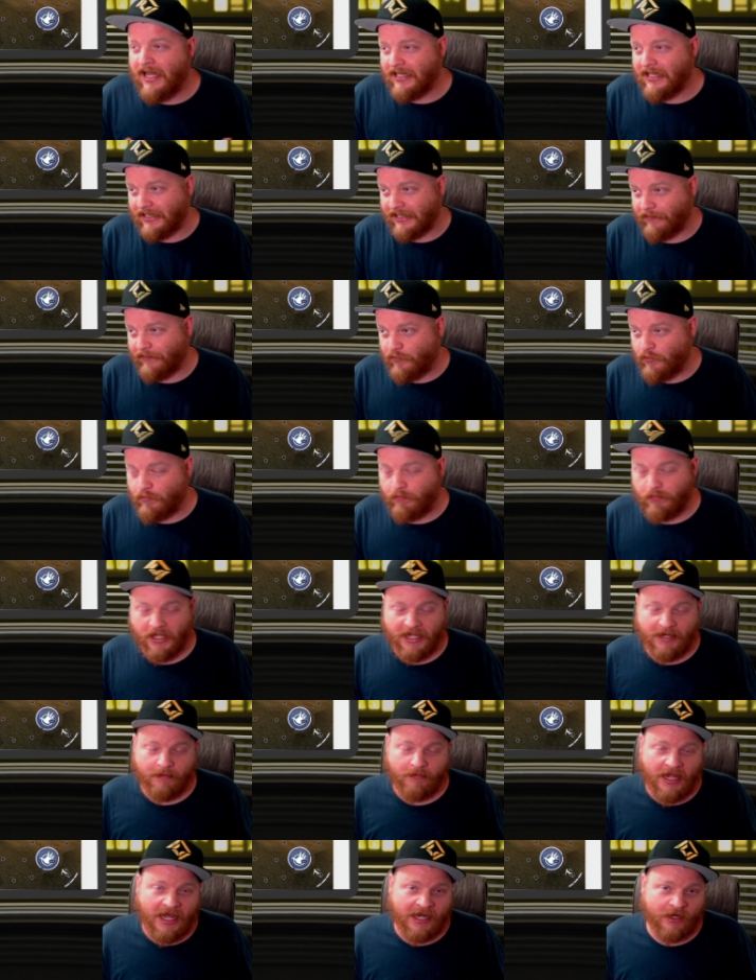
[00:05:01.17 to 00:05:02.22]
like if you
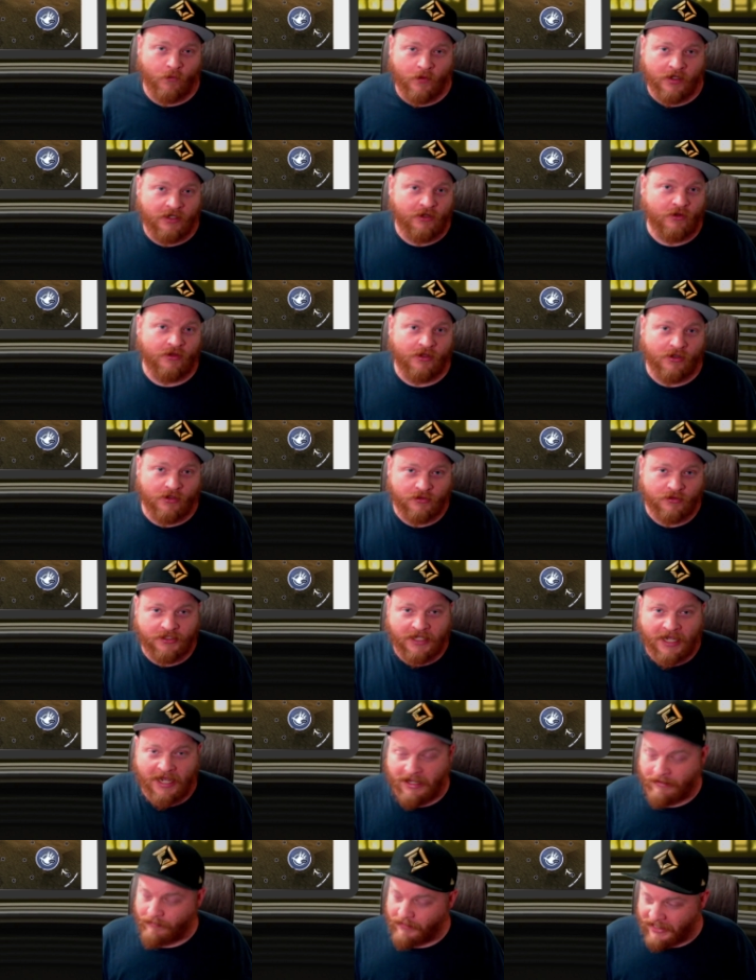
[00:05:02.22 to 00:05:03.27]
play Black Widow the whole
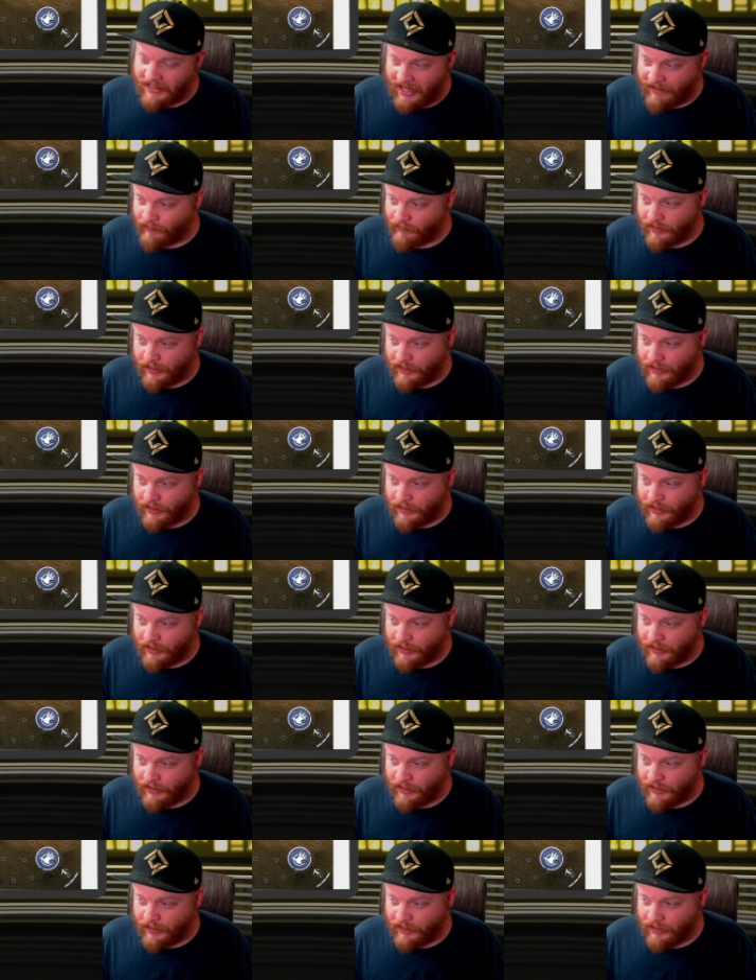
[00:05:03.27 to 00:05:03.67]
time and never